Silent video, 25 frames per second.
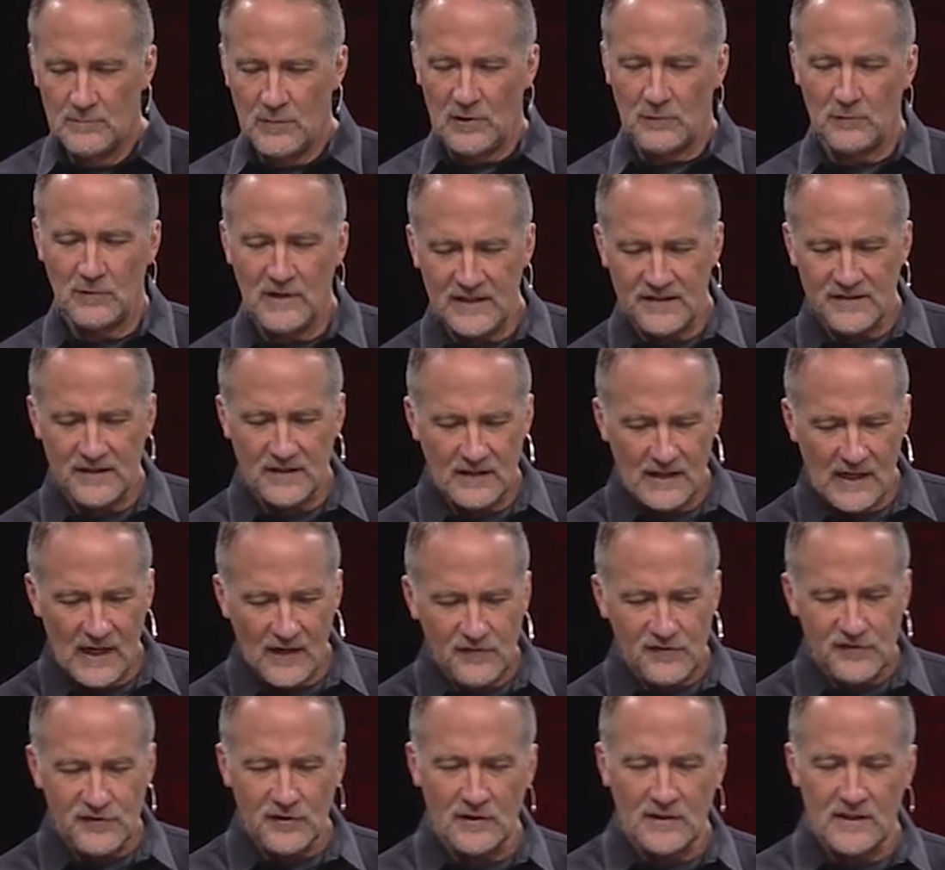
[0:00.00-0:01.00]
But recently
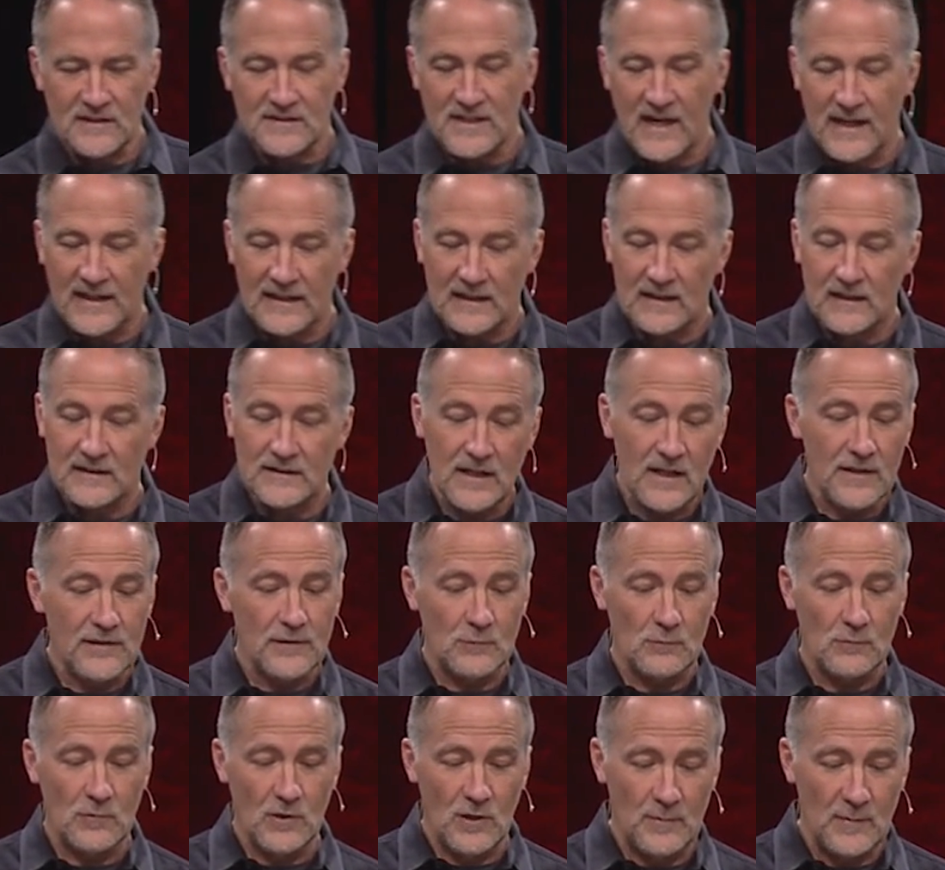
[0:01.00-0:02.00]
I've started dating
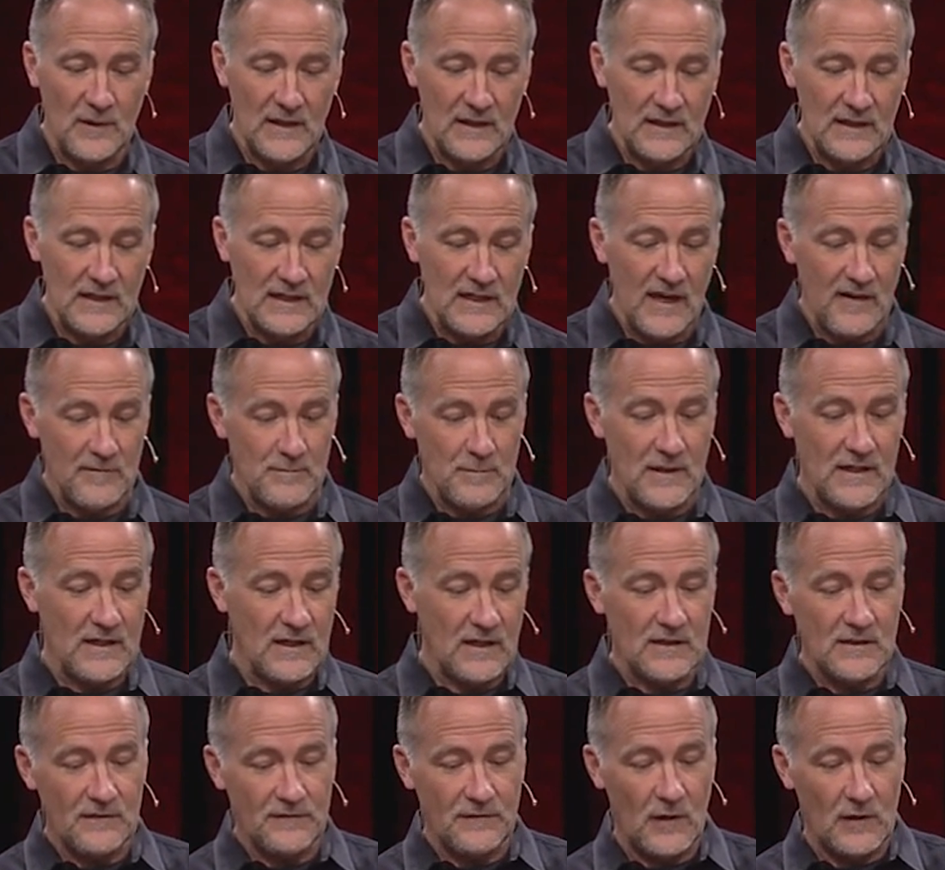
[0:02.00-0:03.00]
another woman and I've
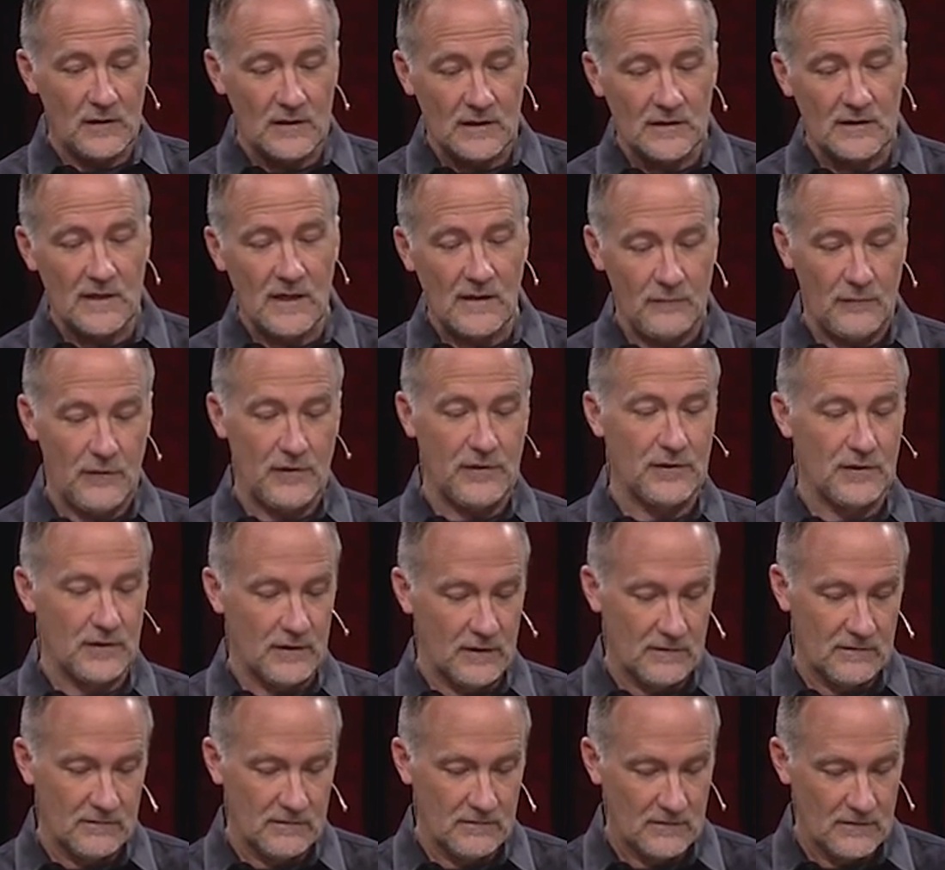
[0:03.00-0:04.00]
begun to fall in love with
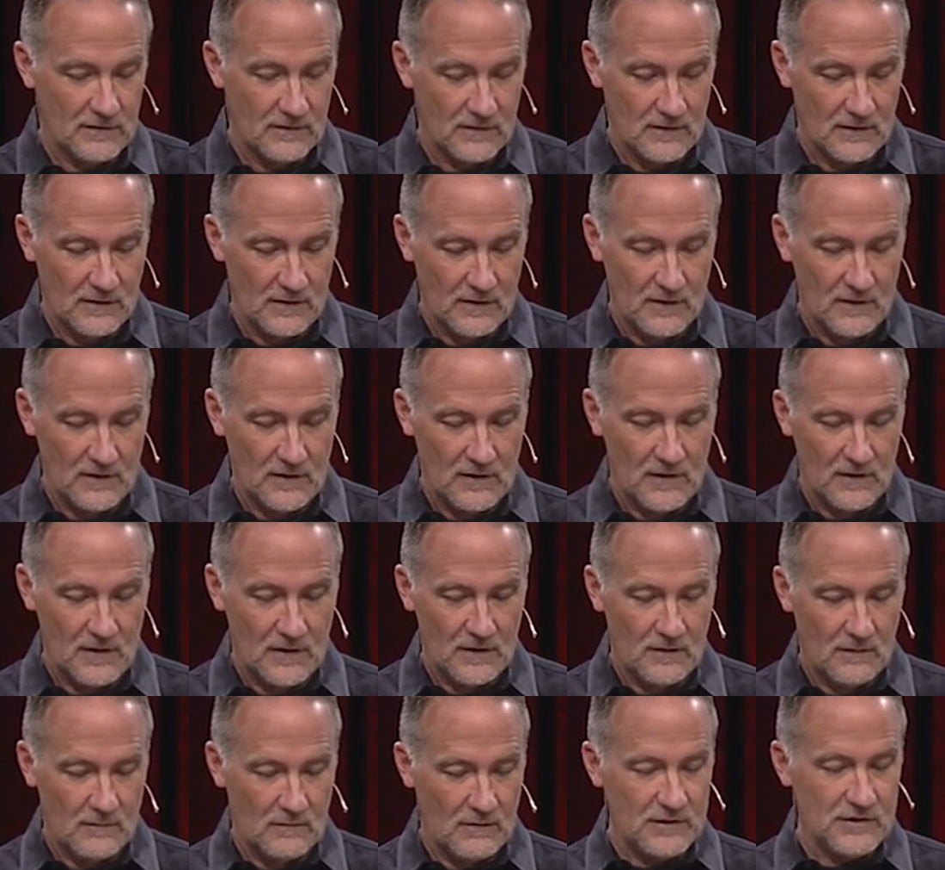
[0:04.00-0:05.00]
her.
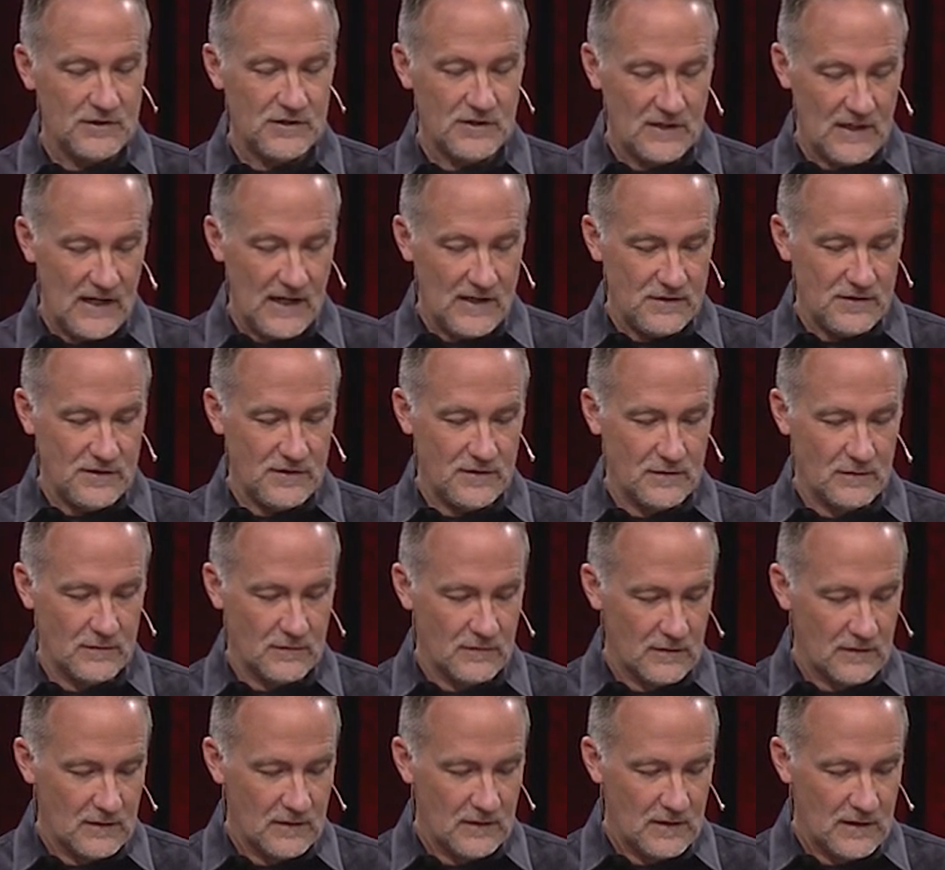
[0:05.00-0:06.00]
What should I do?
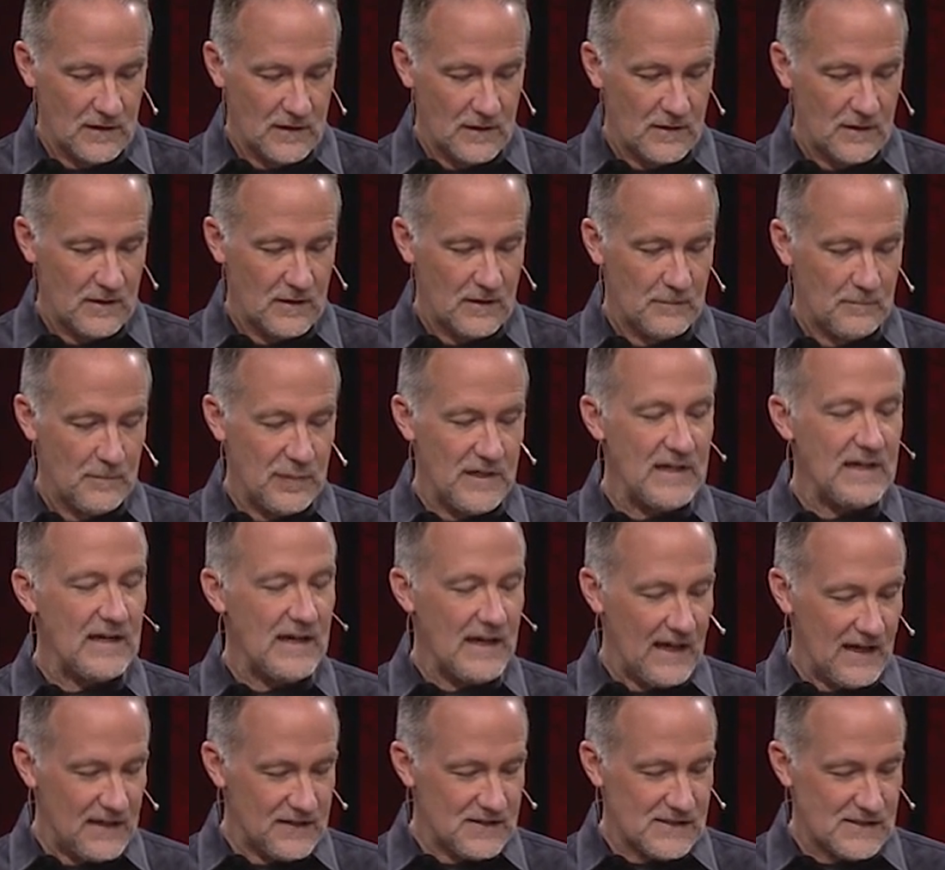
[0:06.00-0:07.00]

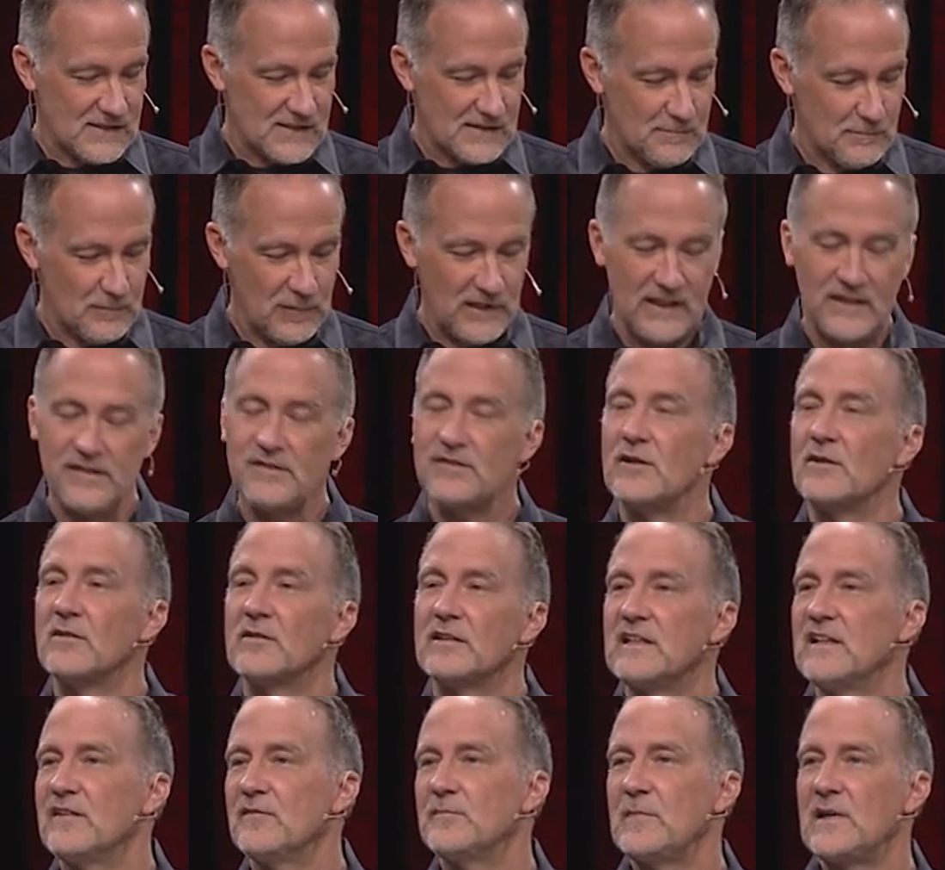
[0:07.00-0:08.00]
P.S. Please
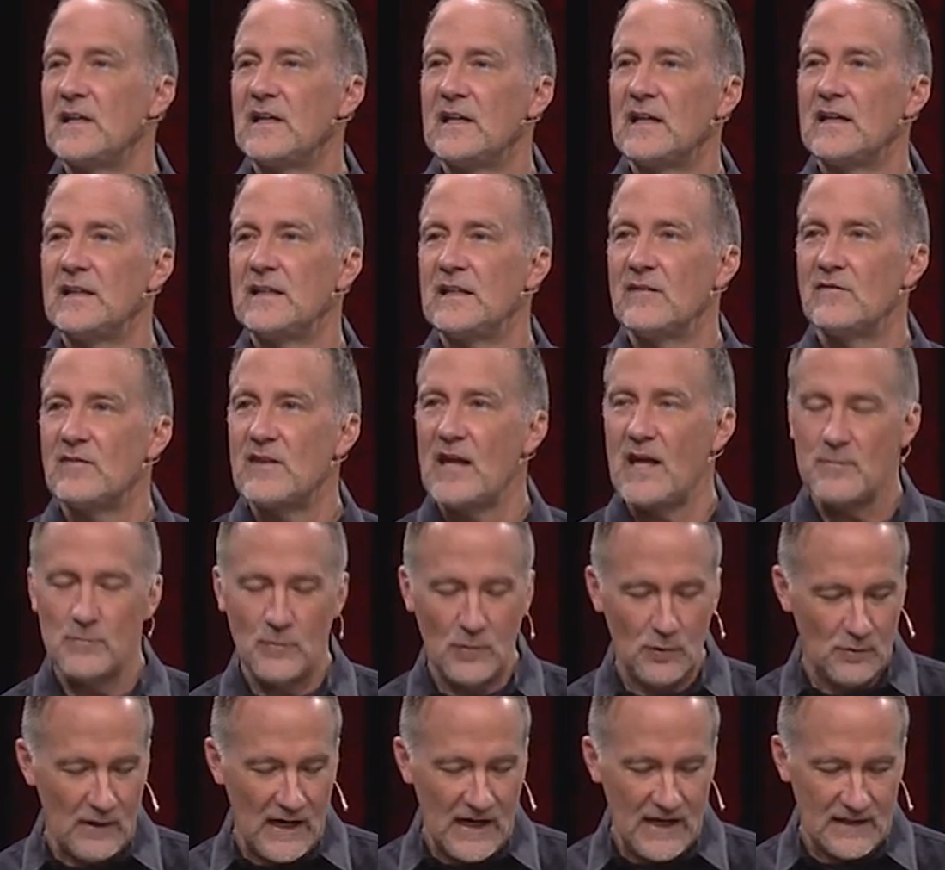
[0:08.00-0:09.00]
don't give me any of that
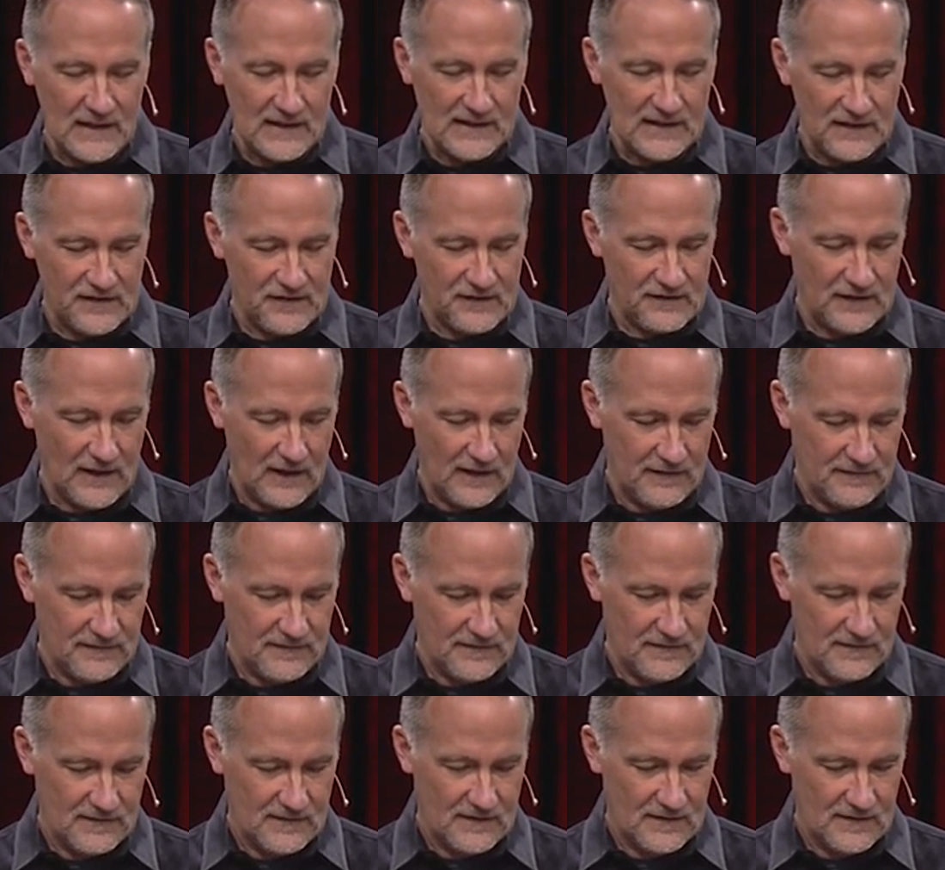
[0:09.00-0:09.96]
morality stuff.